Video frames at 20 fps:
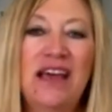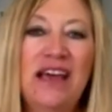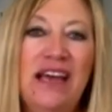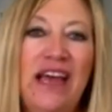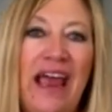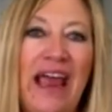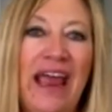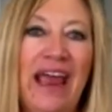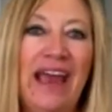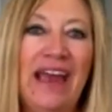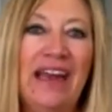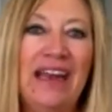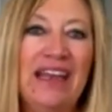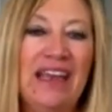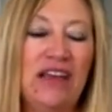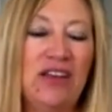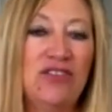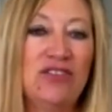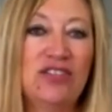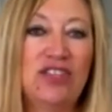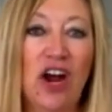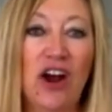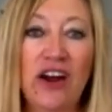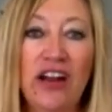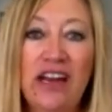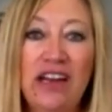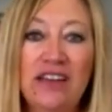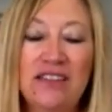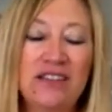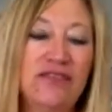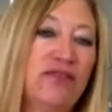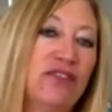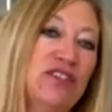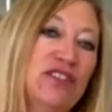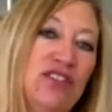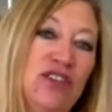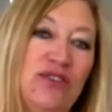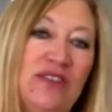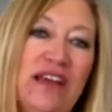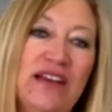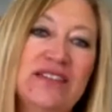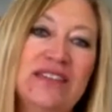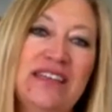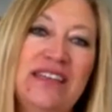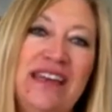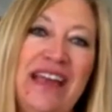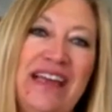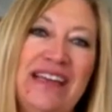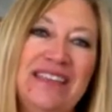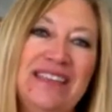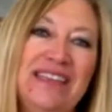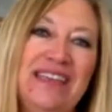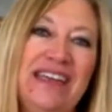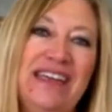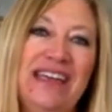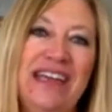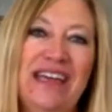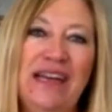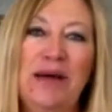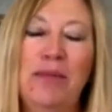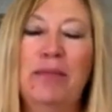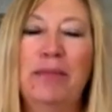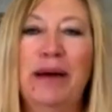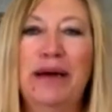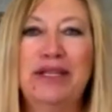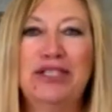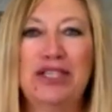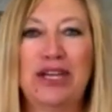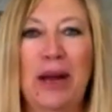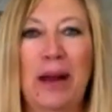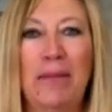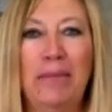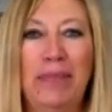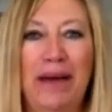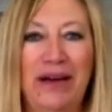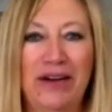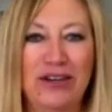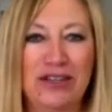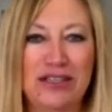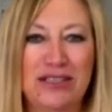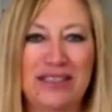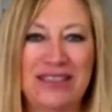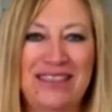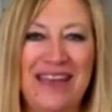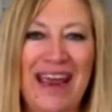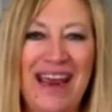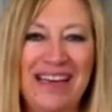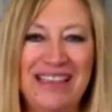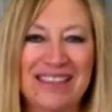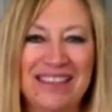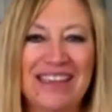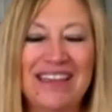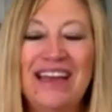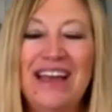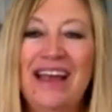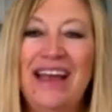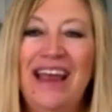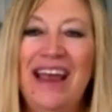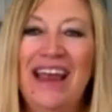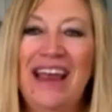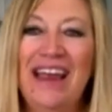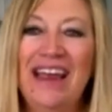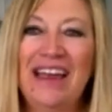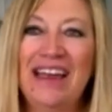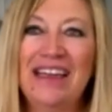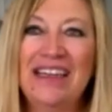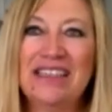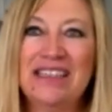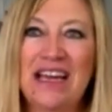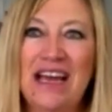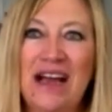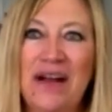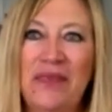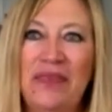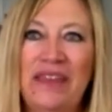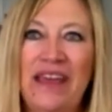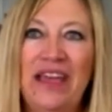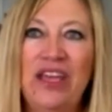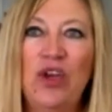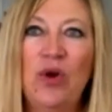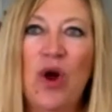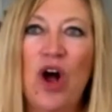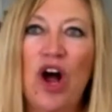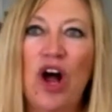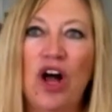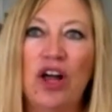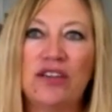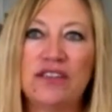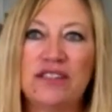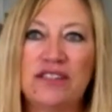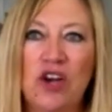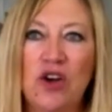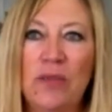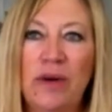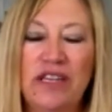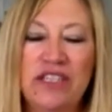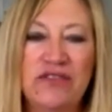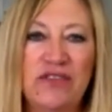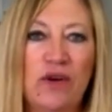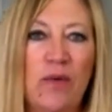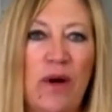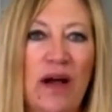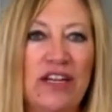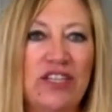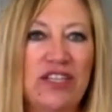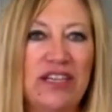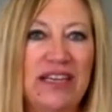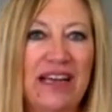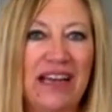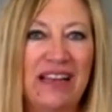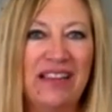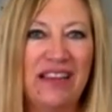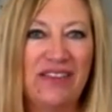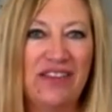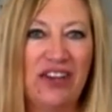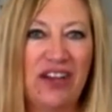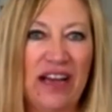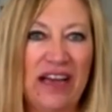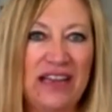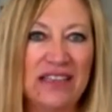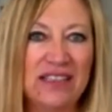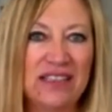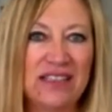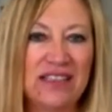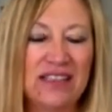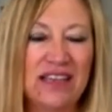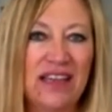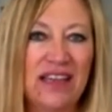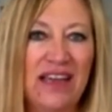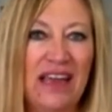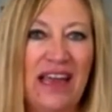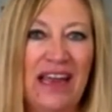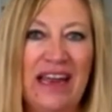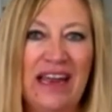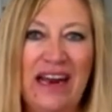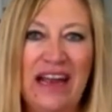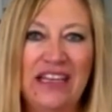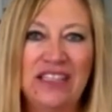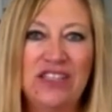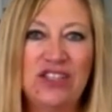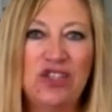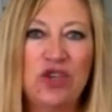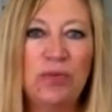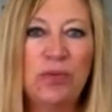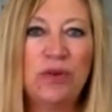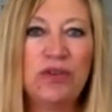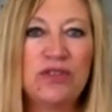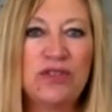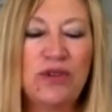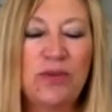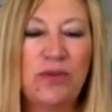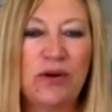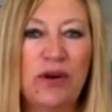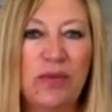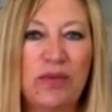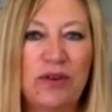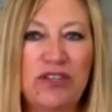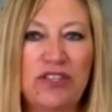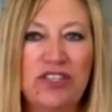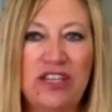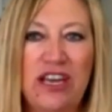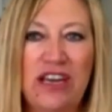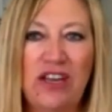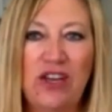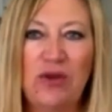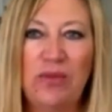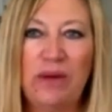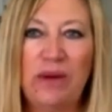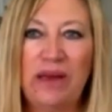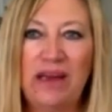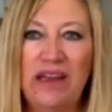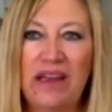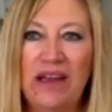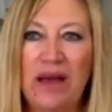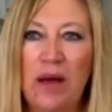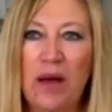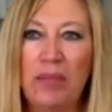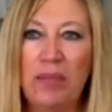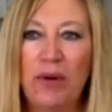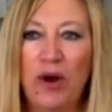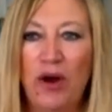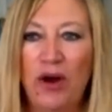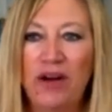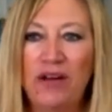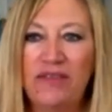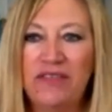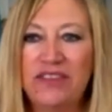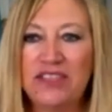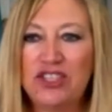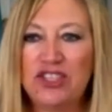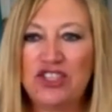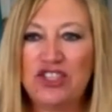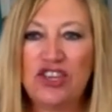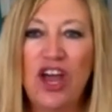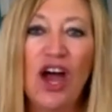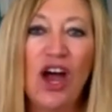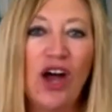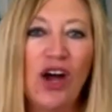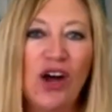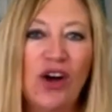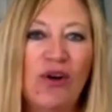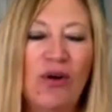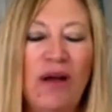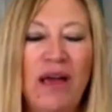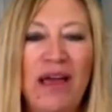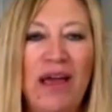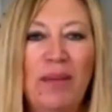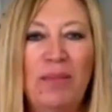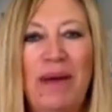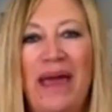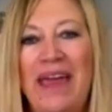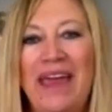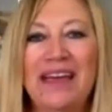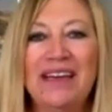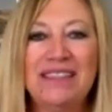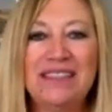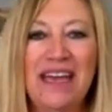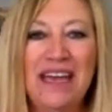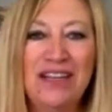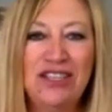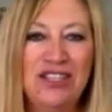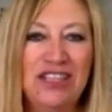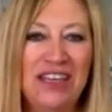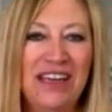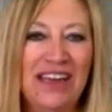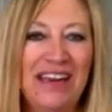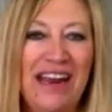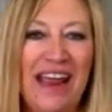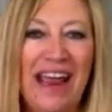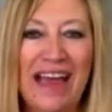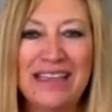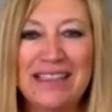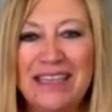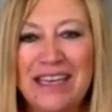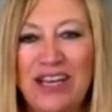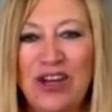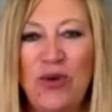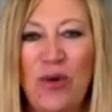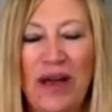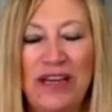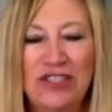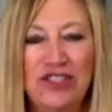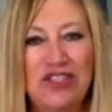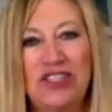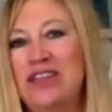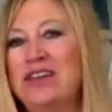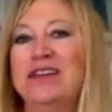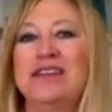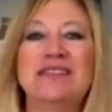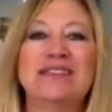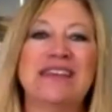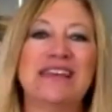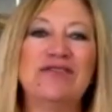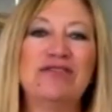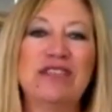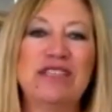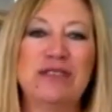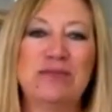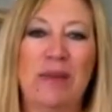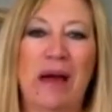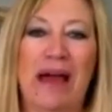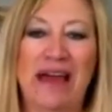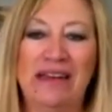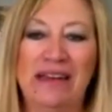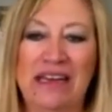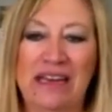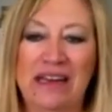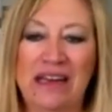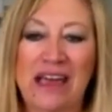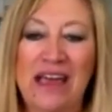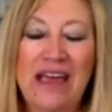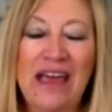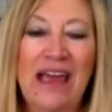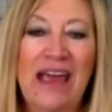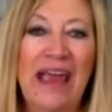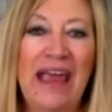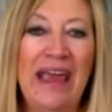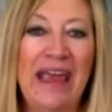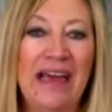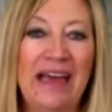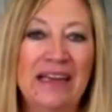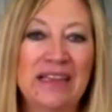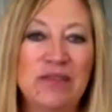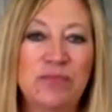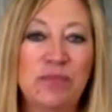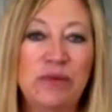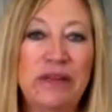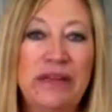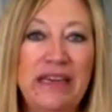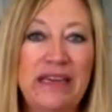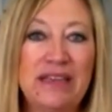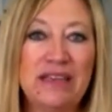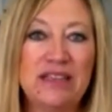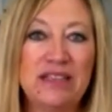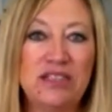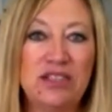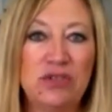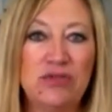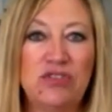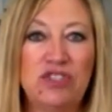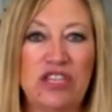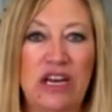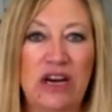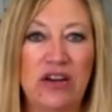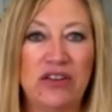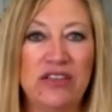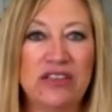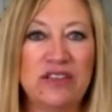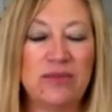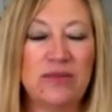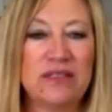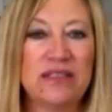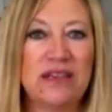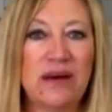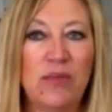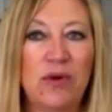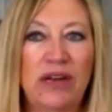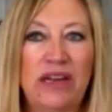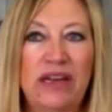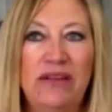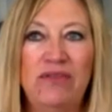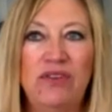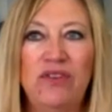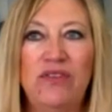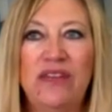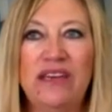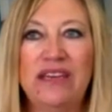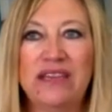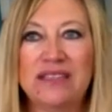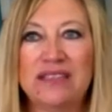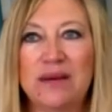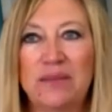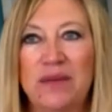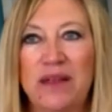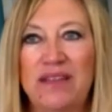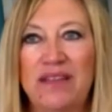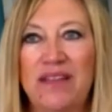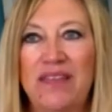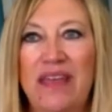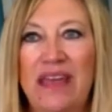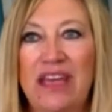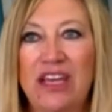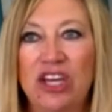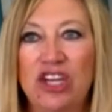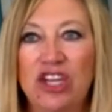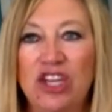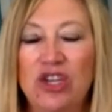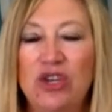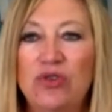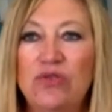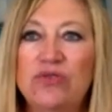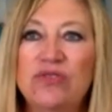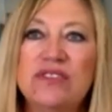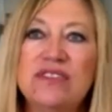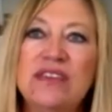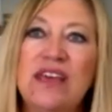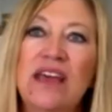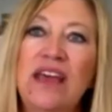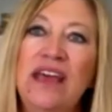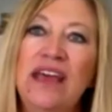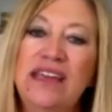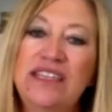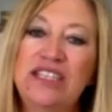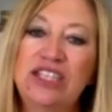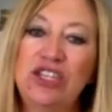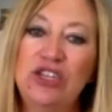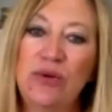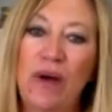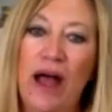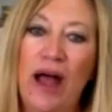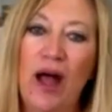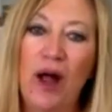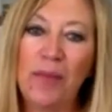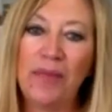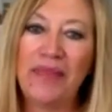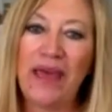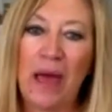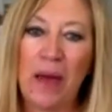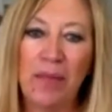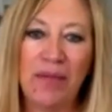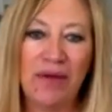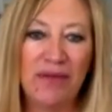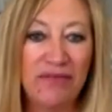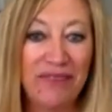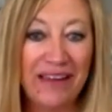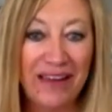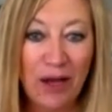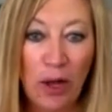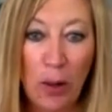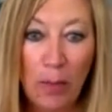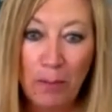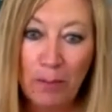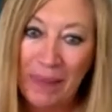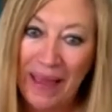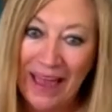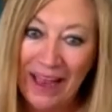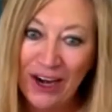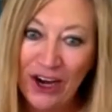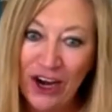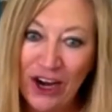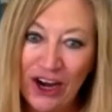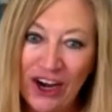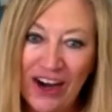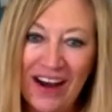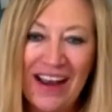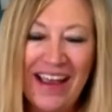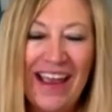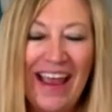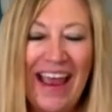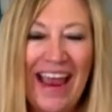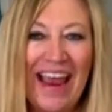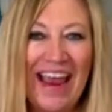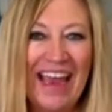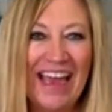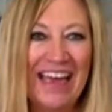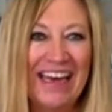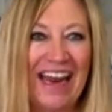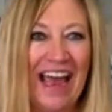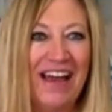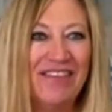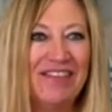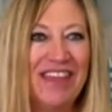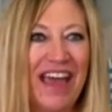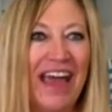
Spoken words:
and get you started for 2019 in a much better state. And thank you all so much for watching. I love you guys. And I super, super appreciate you being a part of the show, paying attention, asking questions, and responding. And please do share this with someone if you think it's something that they could use to help them feel better and have the